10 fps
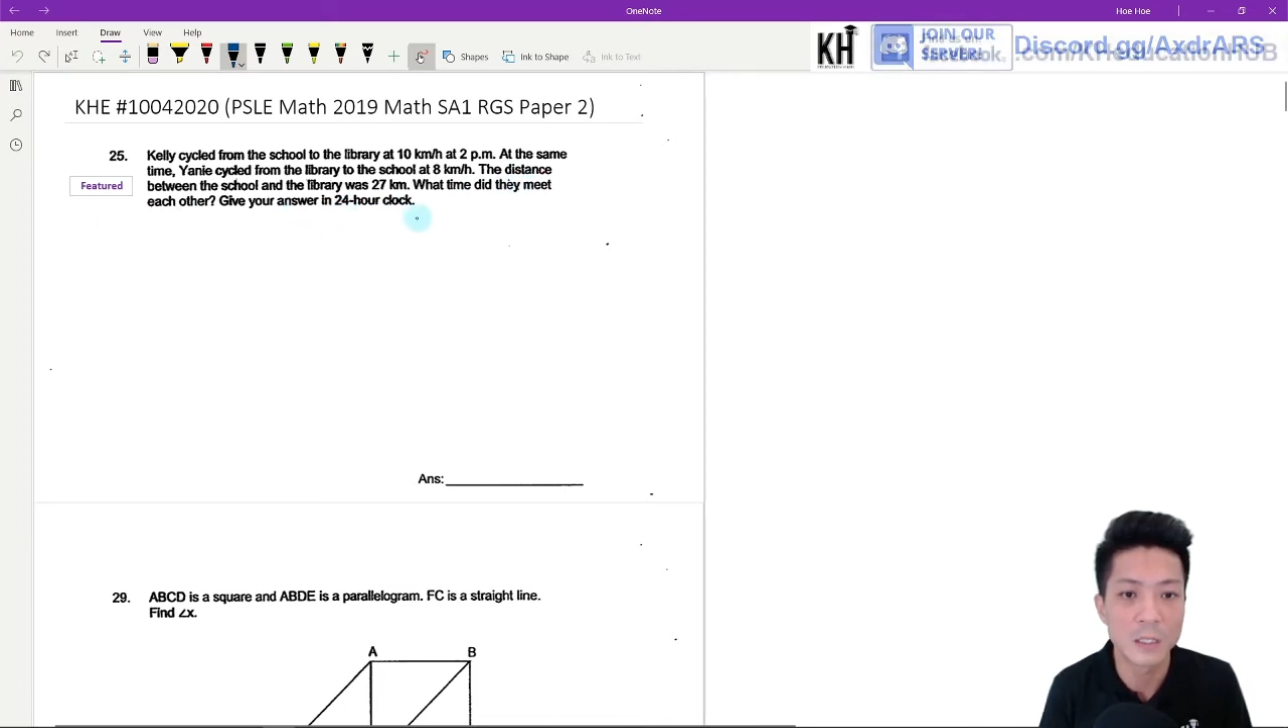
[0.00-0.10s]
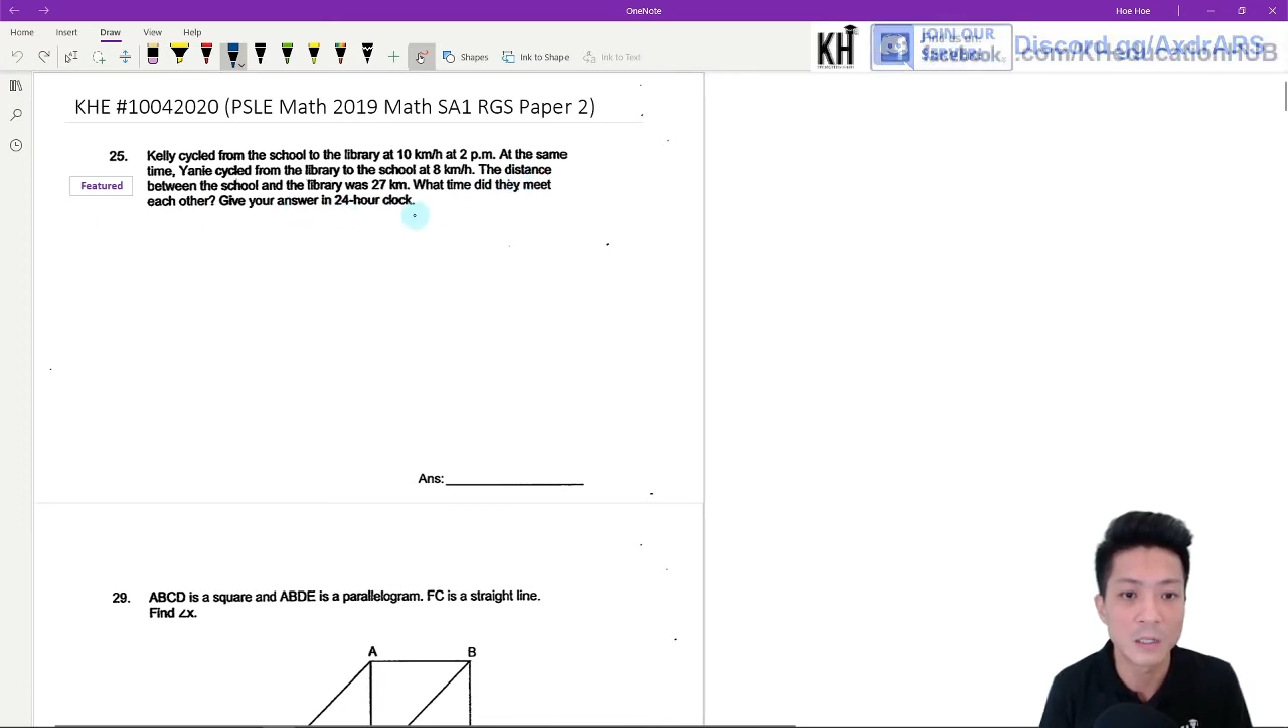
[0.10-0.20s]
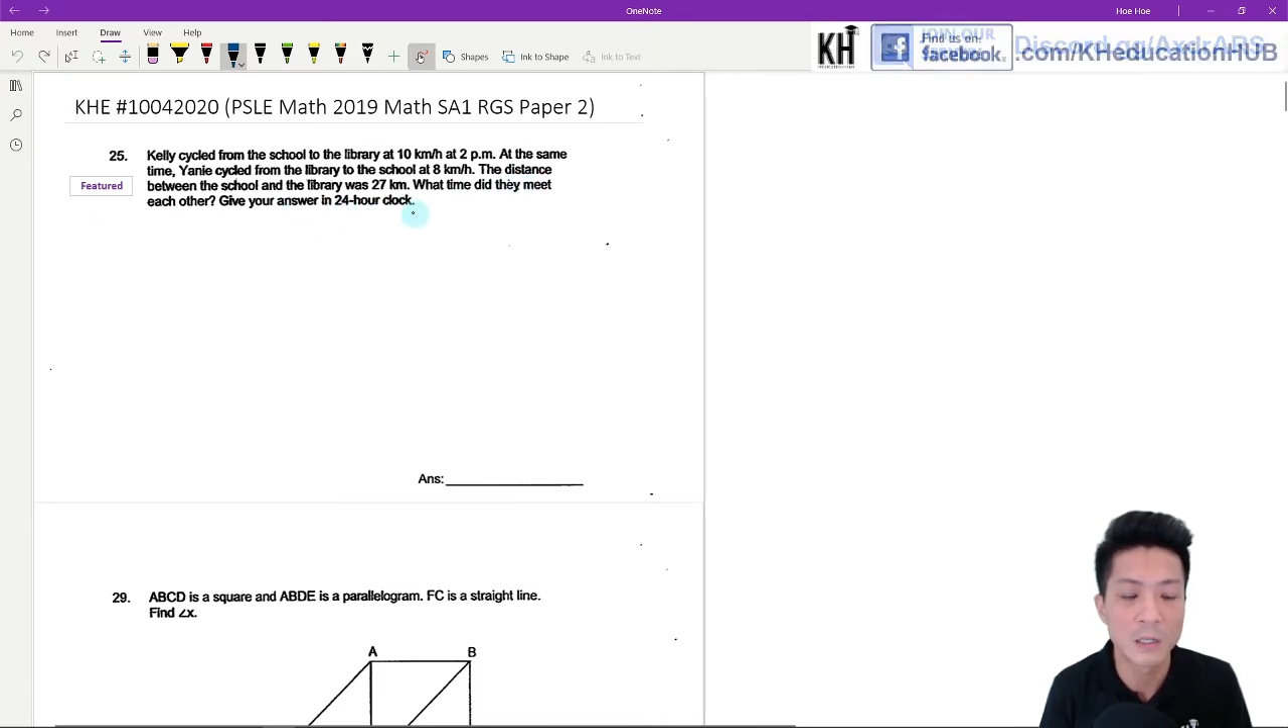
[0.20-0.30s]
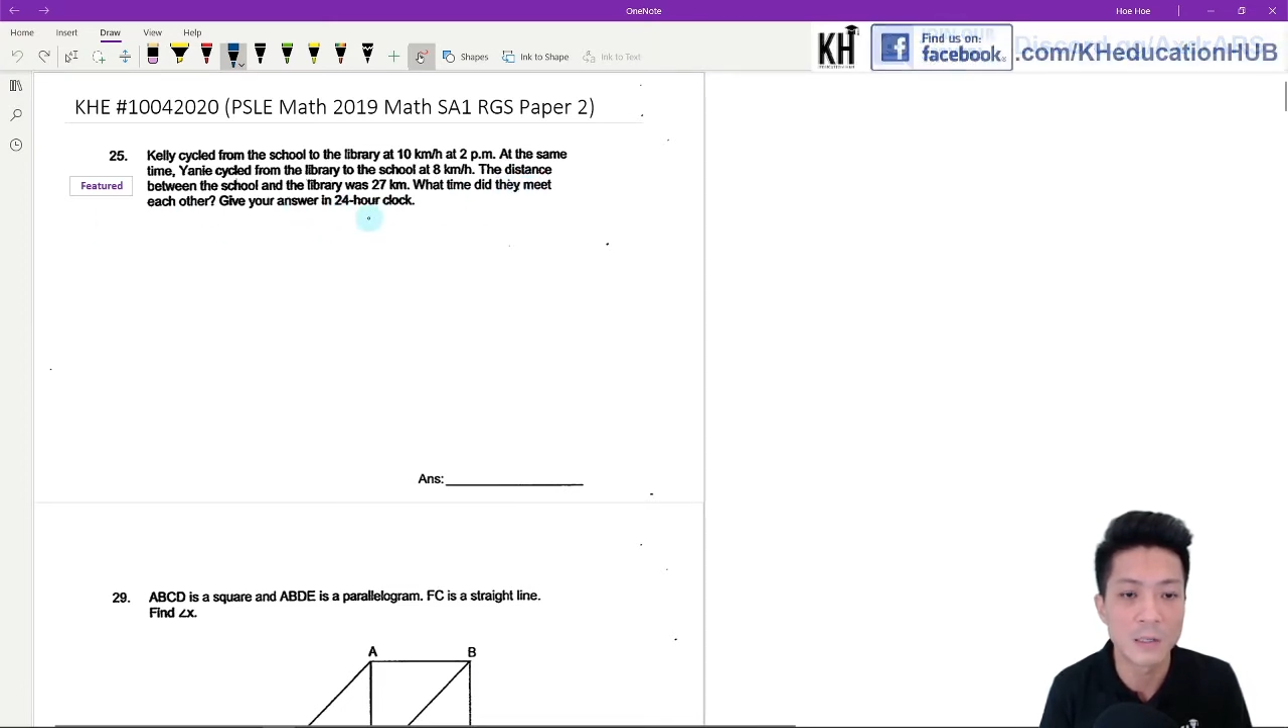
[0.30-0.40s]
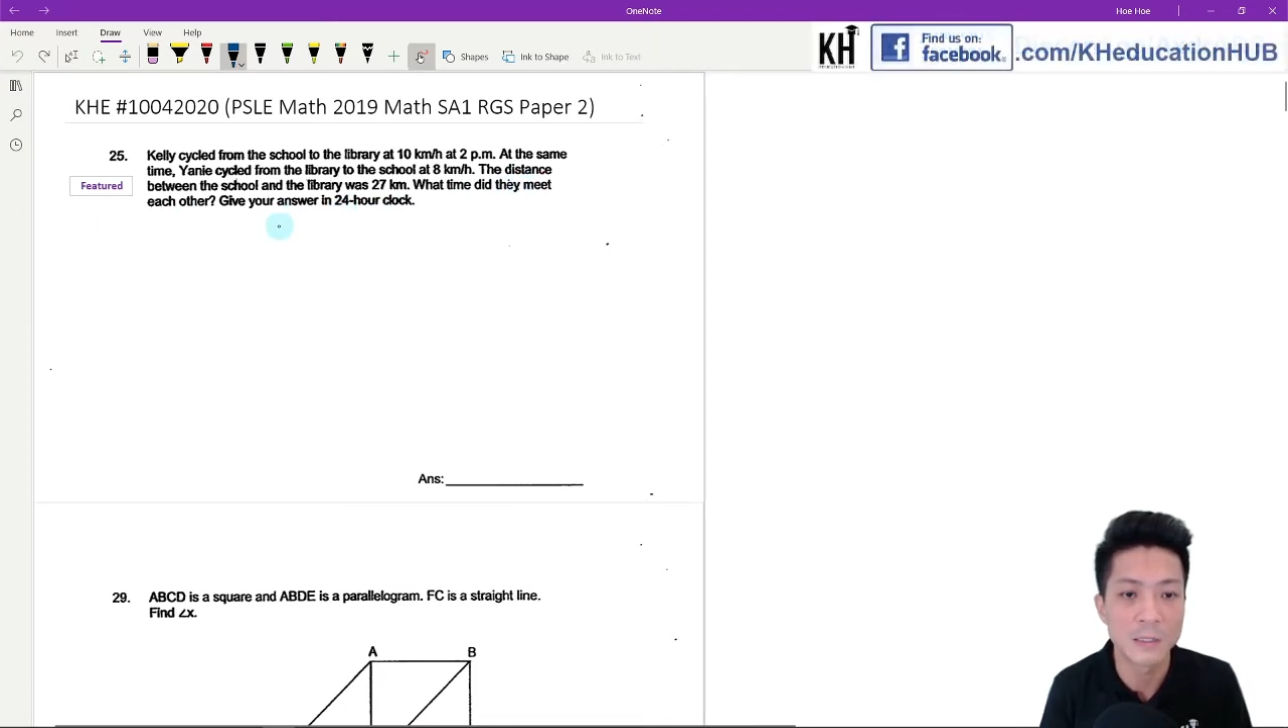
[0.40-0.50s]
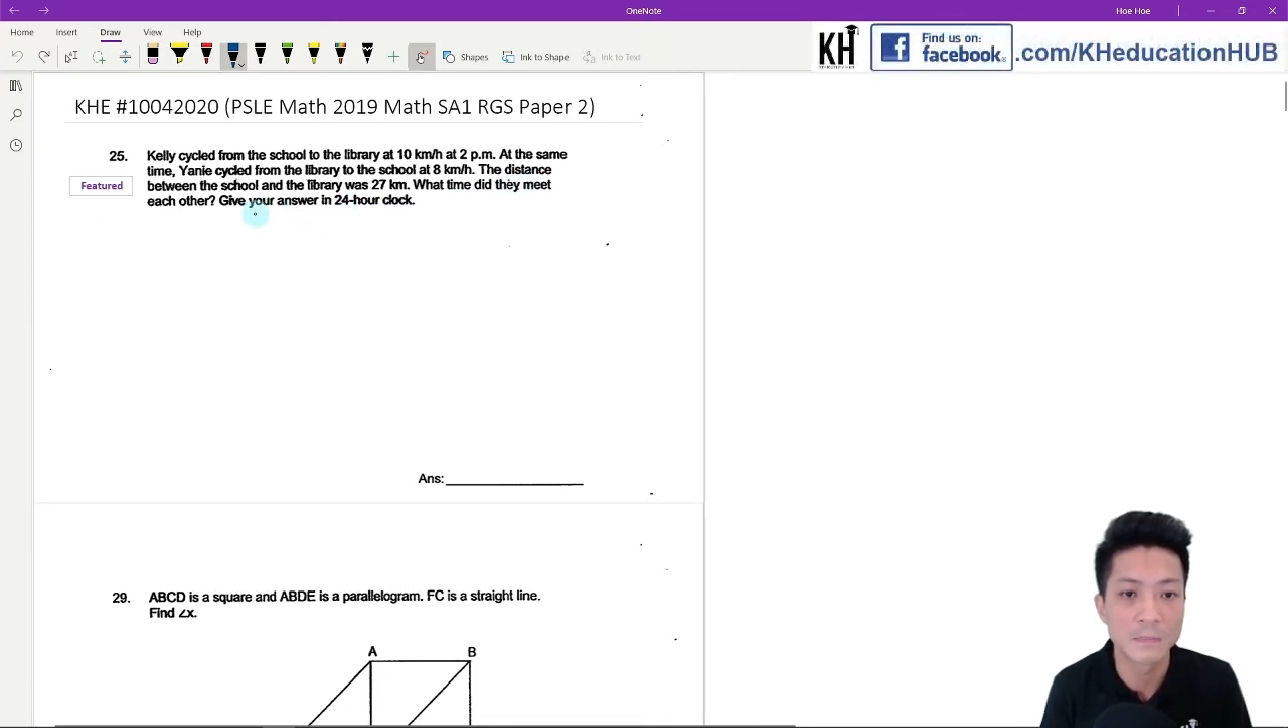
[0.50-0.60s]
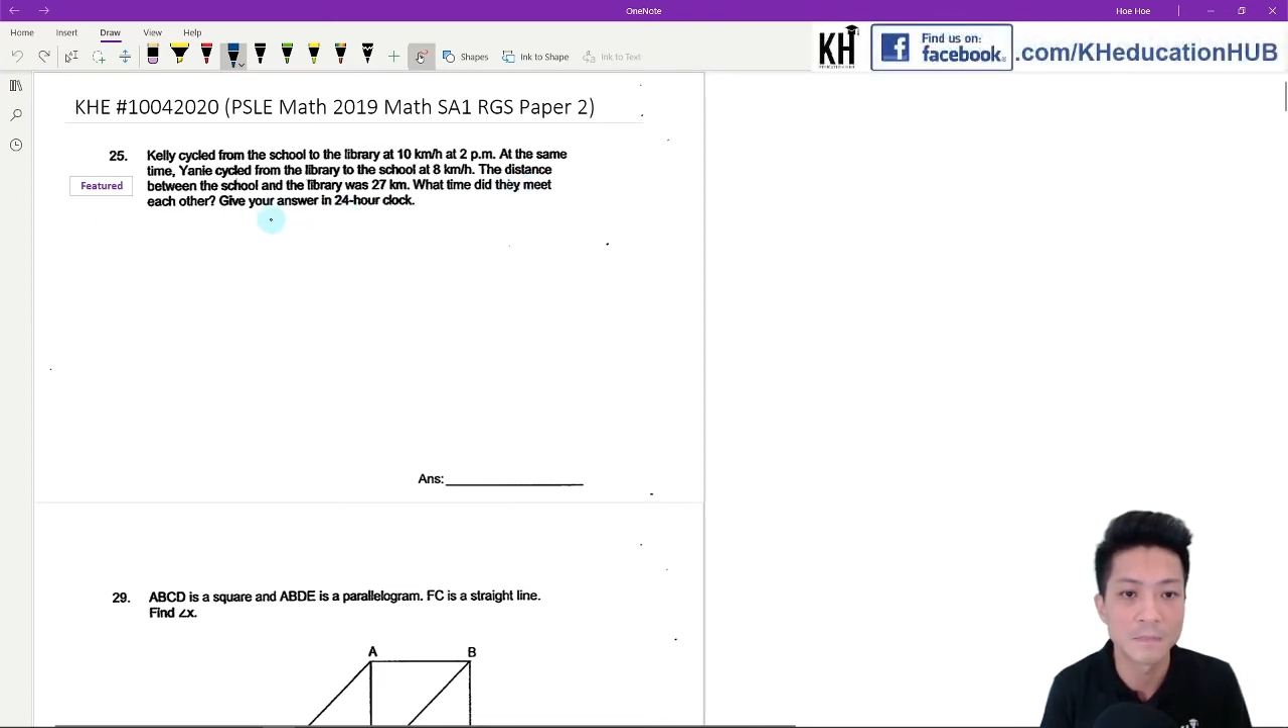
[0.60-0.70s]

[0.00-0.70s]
clock.